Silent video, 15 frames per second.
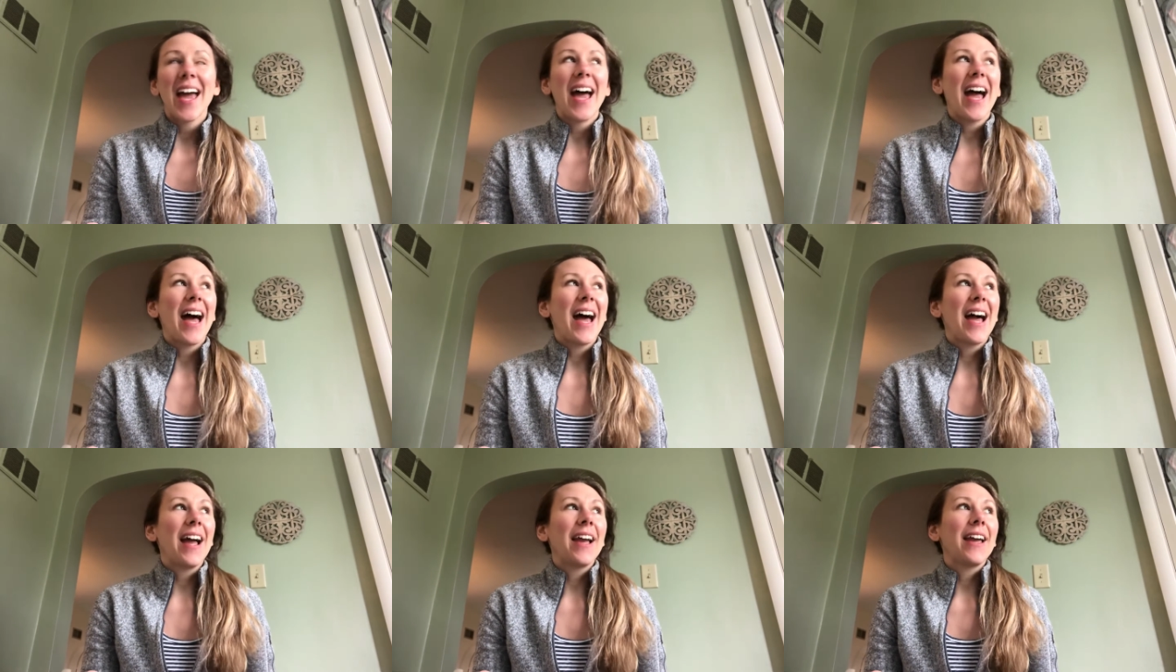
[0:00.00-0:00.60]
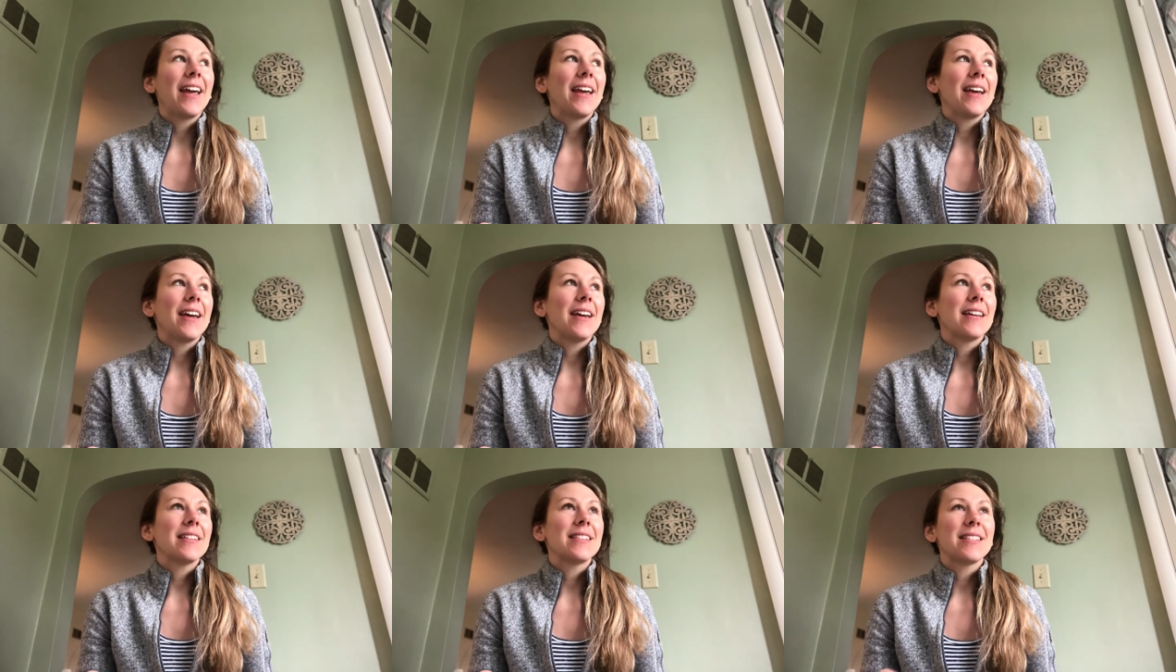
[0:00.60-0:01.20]
I
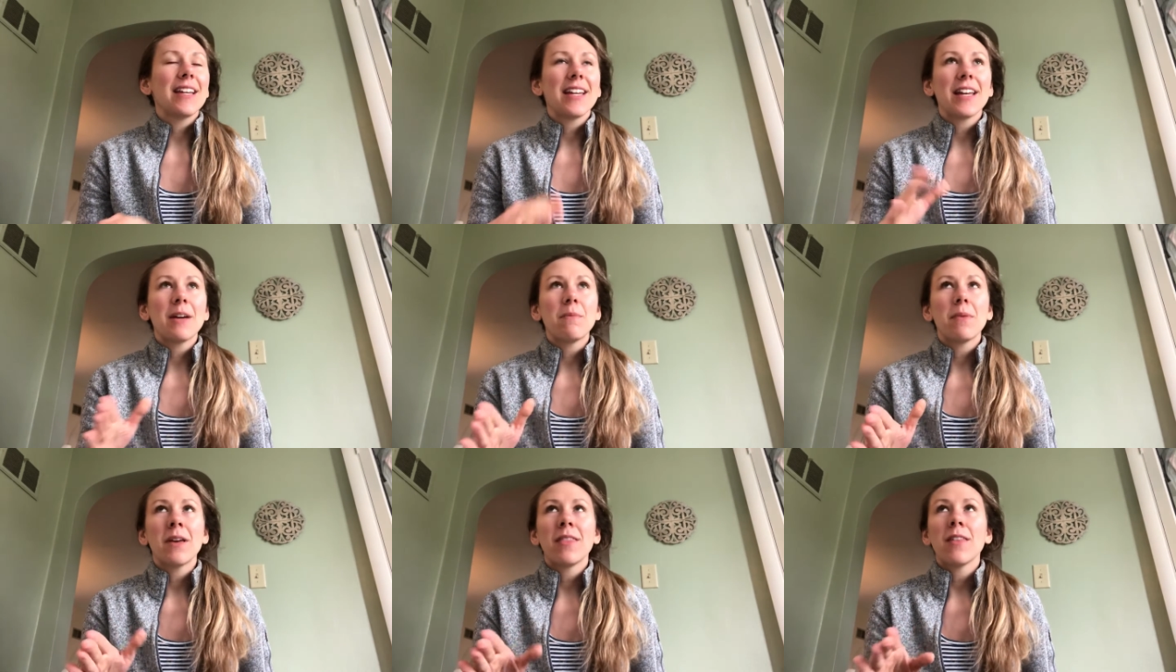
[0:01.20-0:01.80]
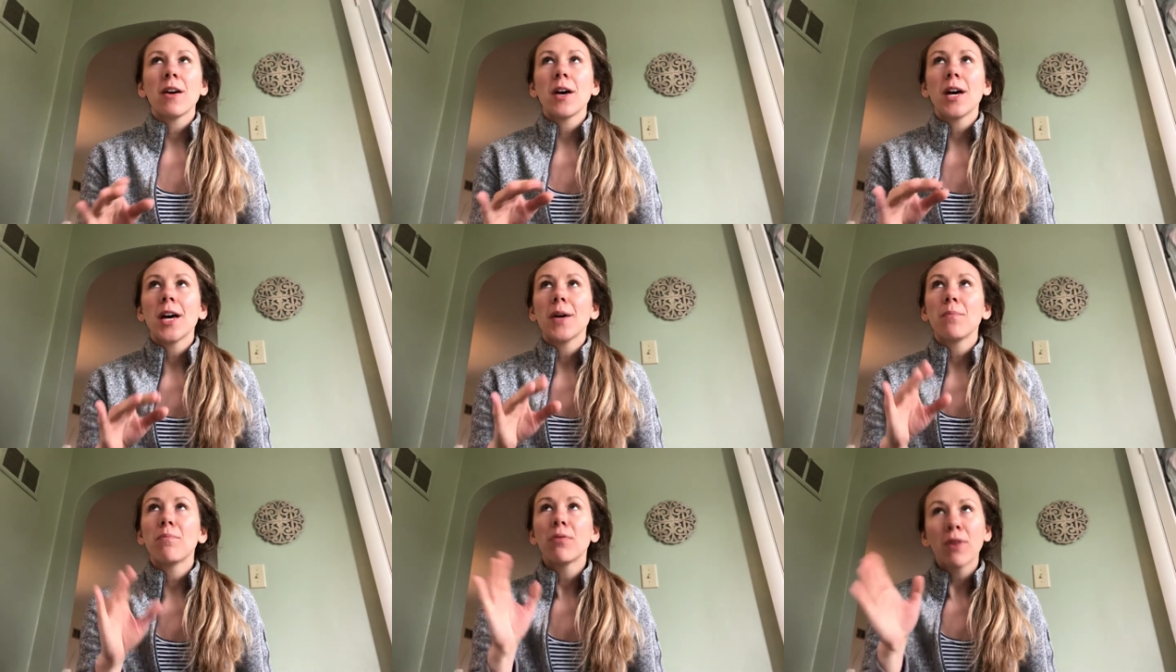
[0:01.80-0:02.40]
stayed up.
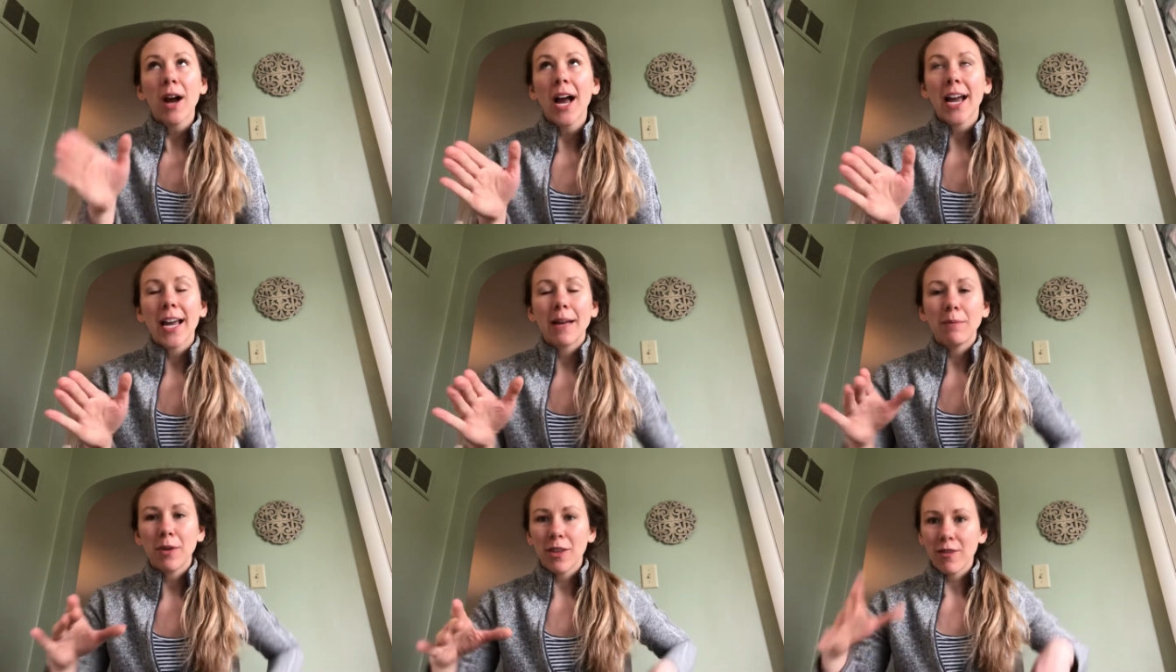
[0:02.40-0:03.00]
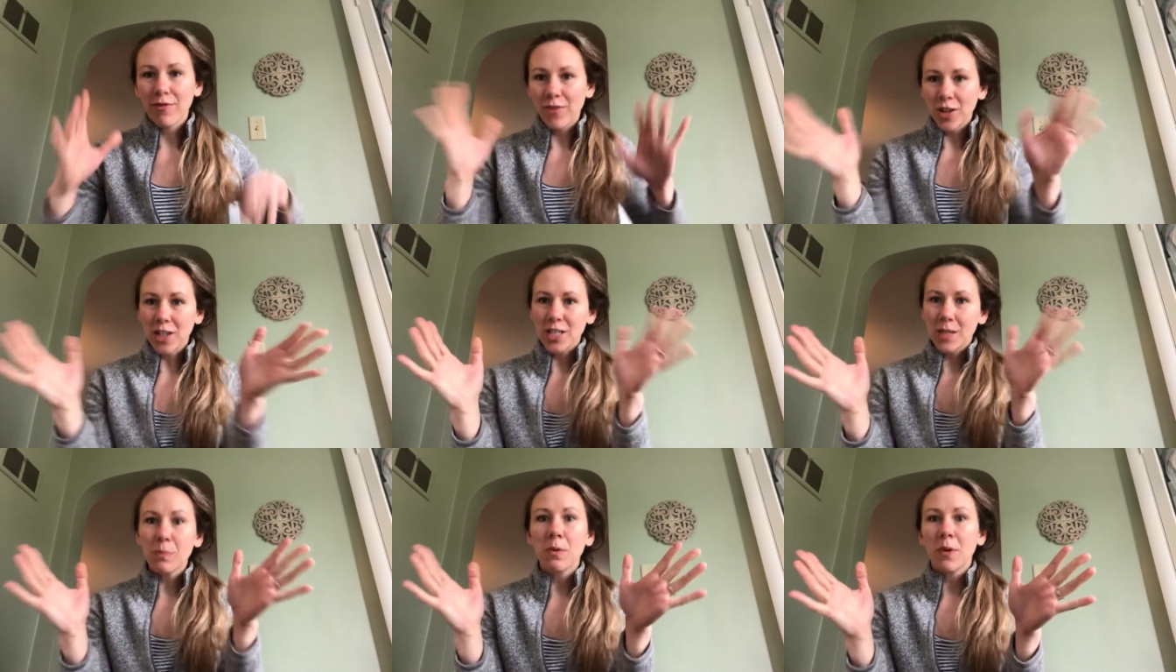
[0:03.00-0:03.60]
The prime or the
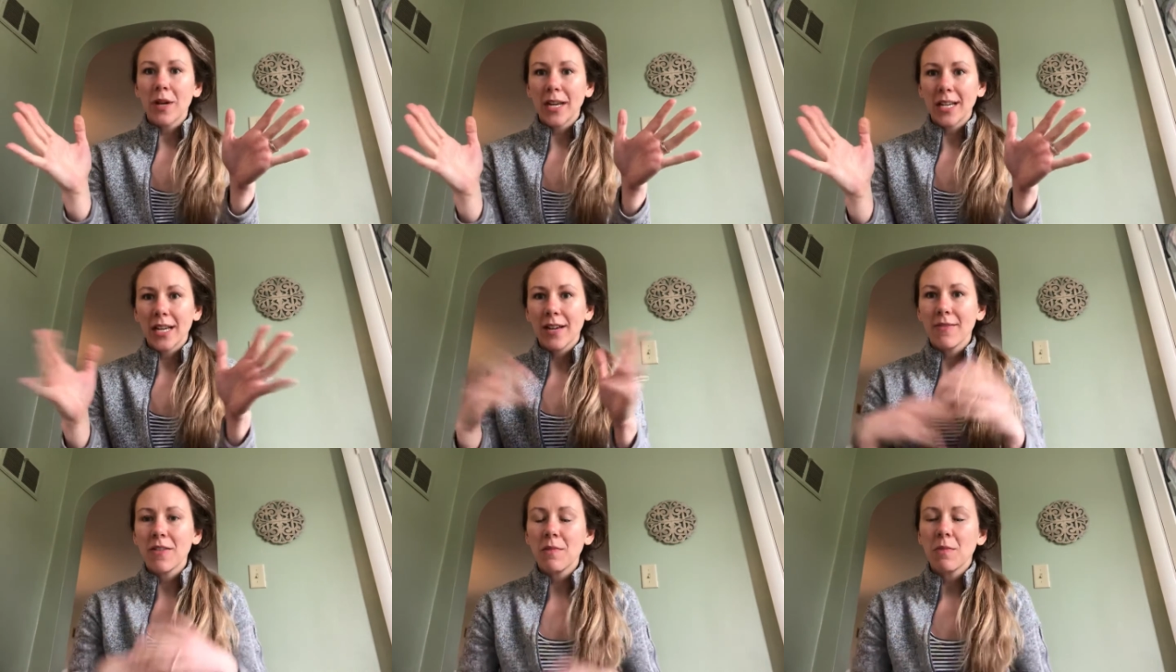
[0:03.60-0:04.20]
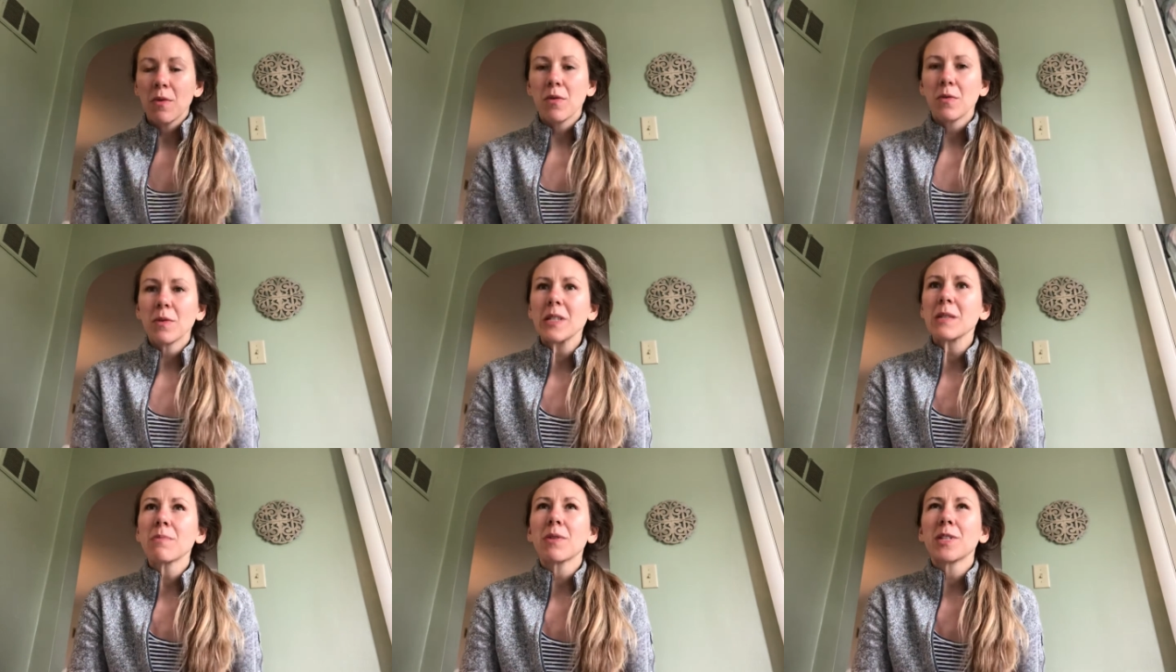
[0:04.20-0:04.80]
fullest point of the moon was
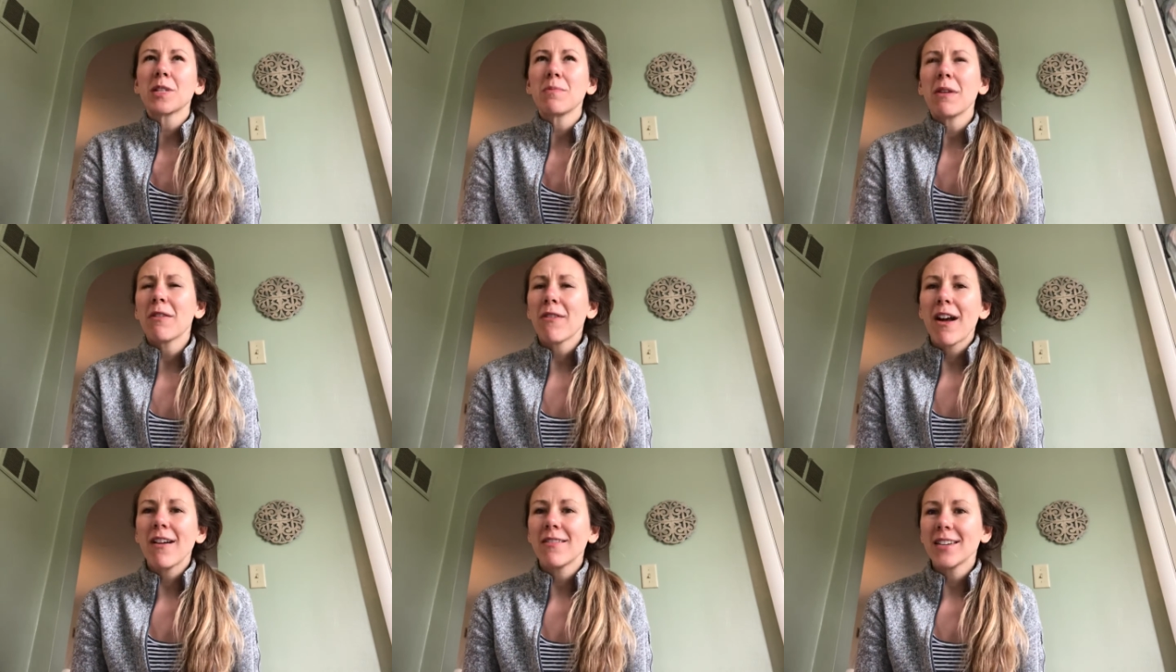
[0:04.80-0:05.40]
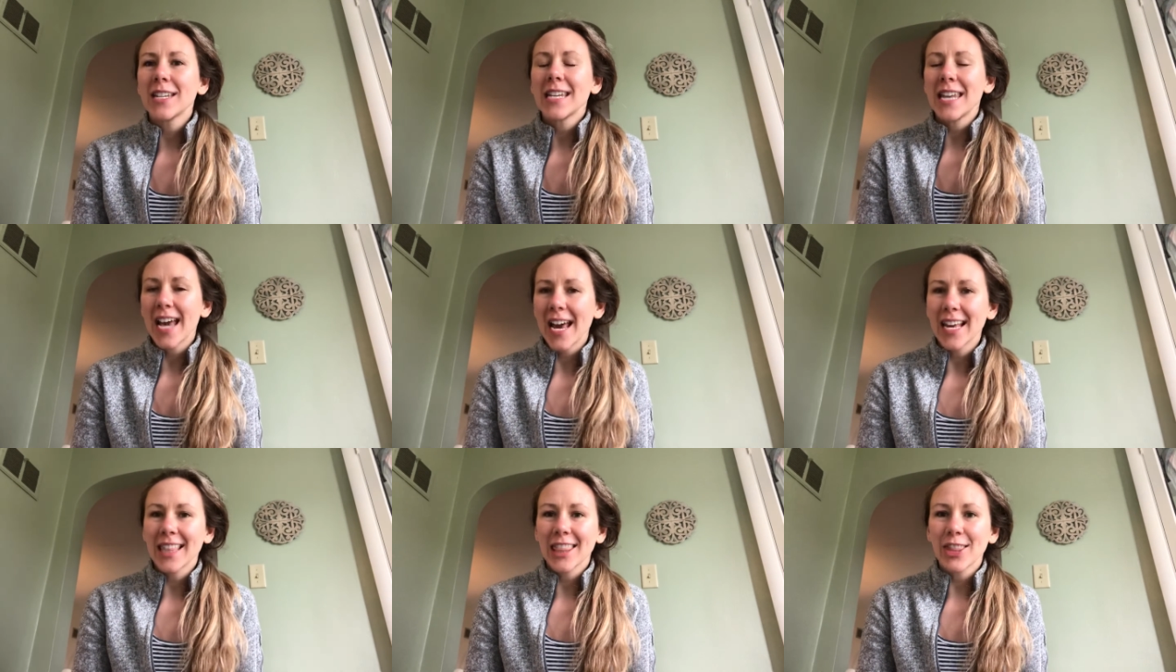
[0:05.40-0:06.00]
supposed to be around
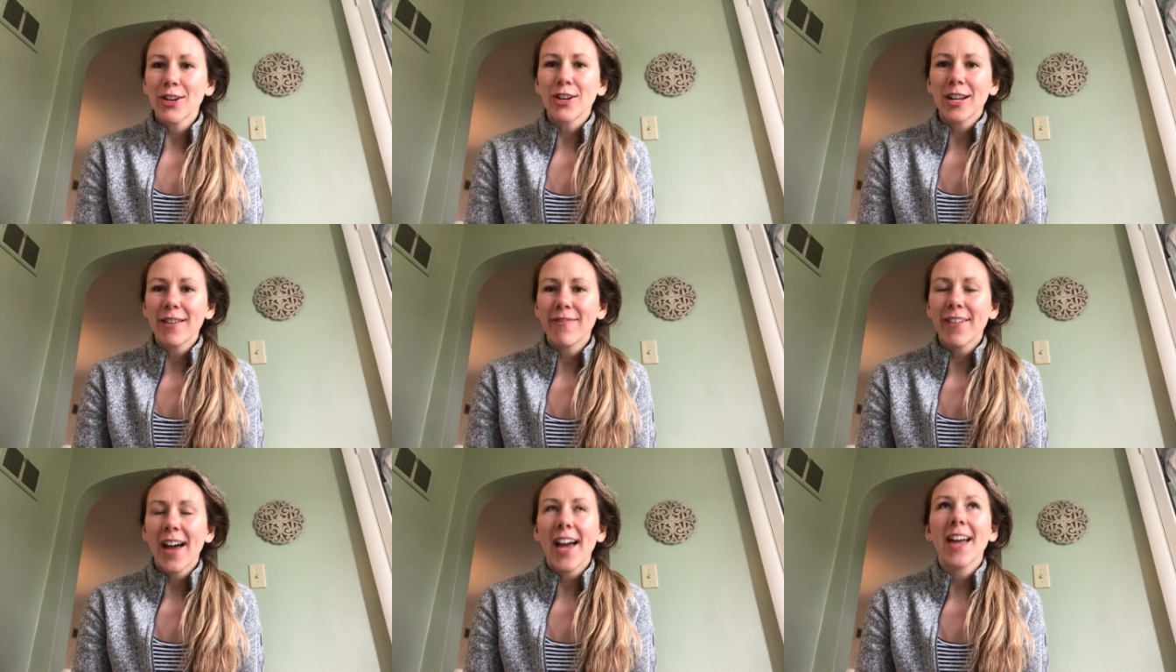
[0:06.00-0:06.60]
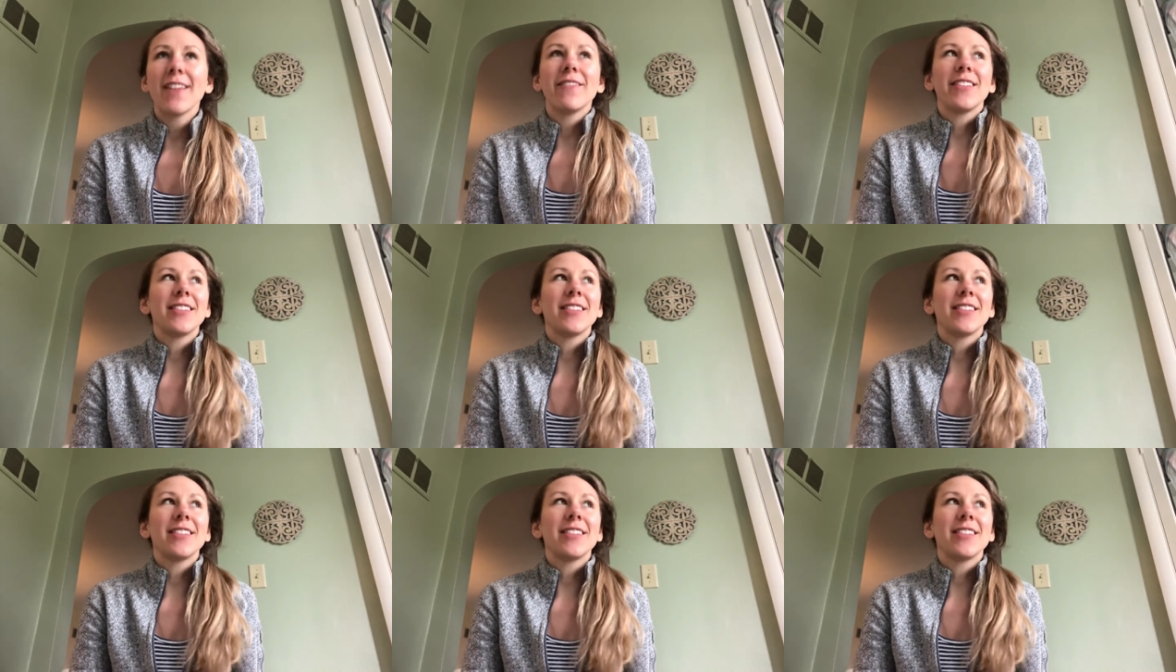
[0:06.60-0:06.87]
9.35.